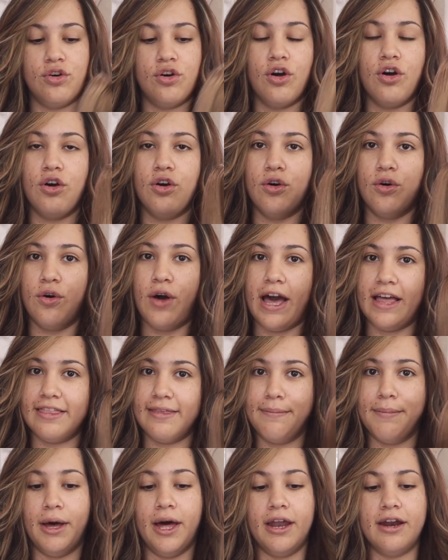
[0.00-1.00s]
go at
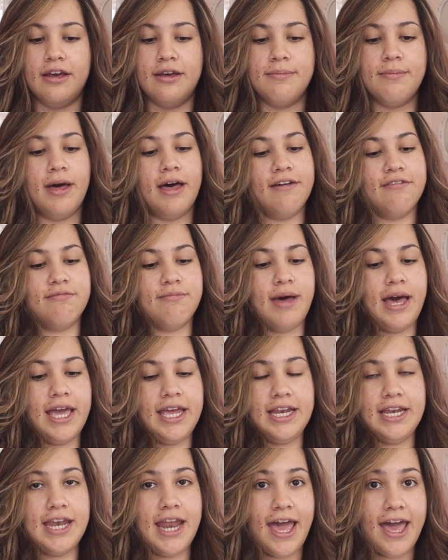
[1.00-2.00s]
the bottom of my
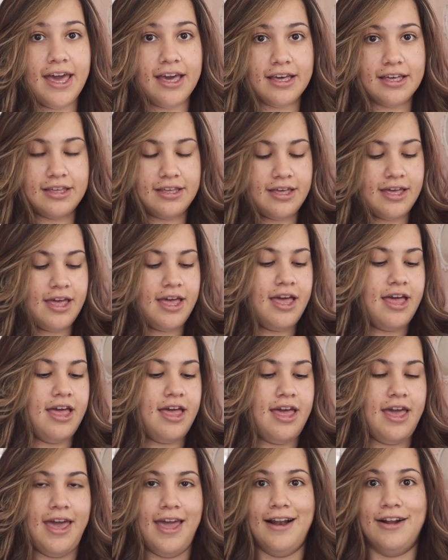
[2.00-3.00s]
neck.
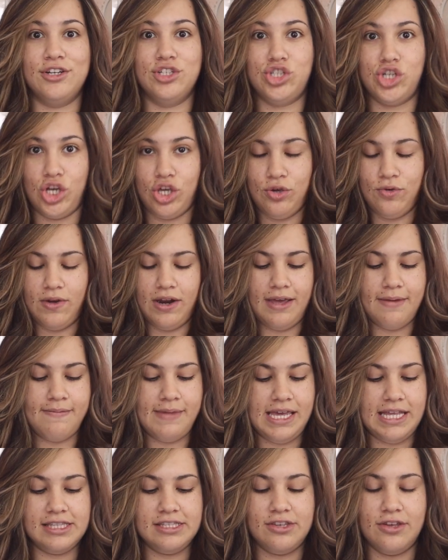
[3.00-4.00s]
And I'll show you what I
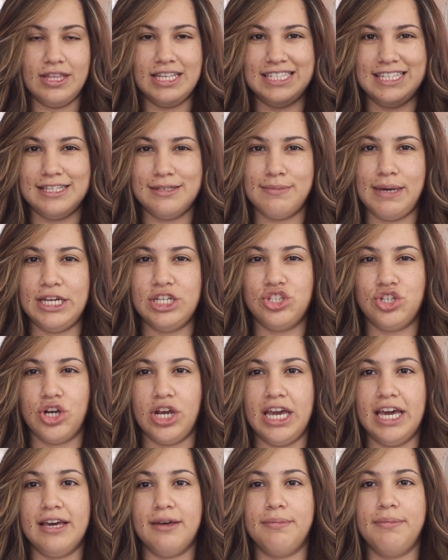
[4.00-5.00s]
mean. So this is my
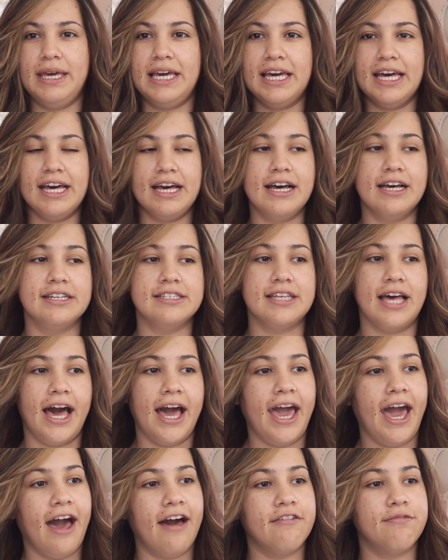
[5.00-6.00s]
trick because
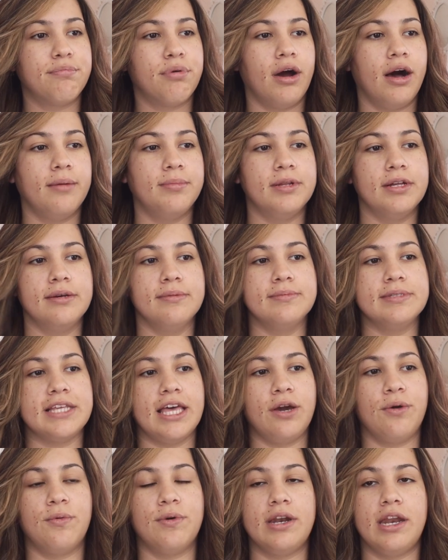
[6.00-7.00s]
I have problems,
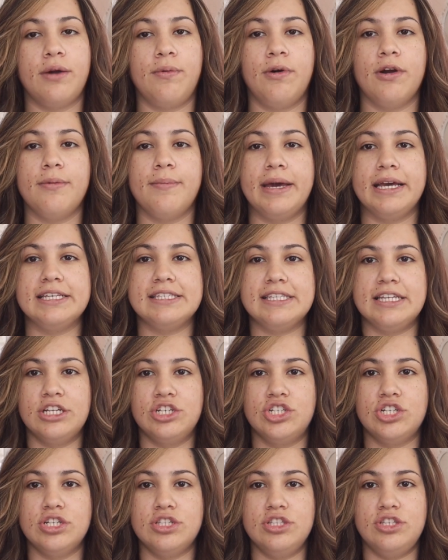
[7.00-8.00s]
like when I wear my
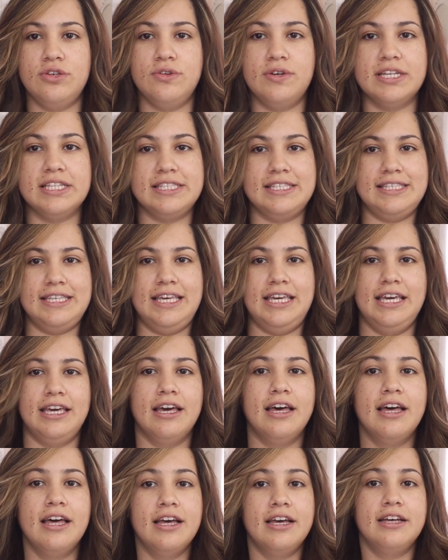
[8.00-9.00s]
extensions, you can see
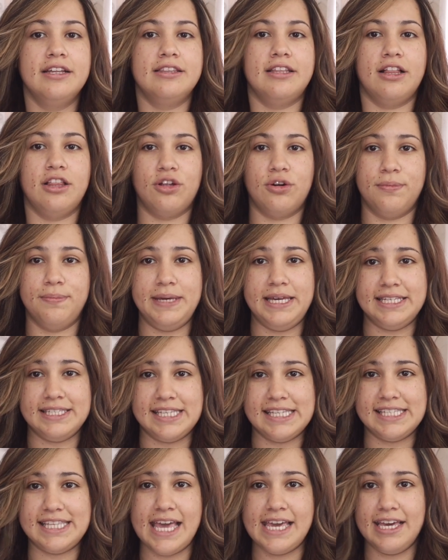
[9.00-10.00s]
the little
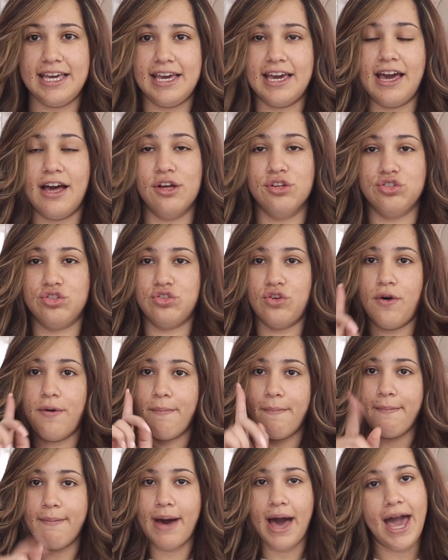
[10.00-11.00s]
pieces hanging out. So
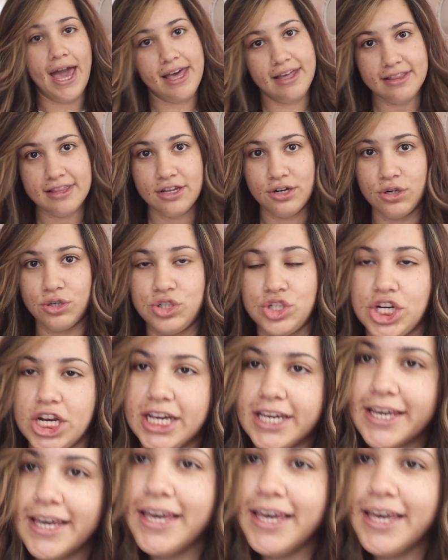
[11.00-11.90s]
my little trick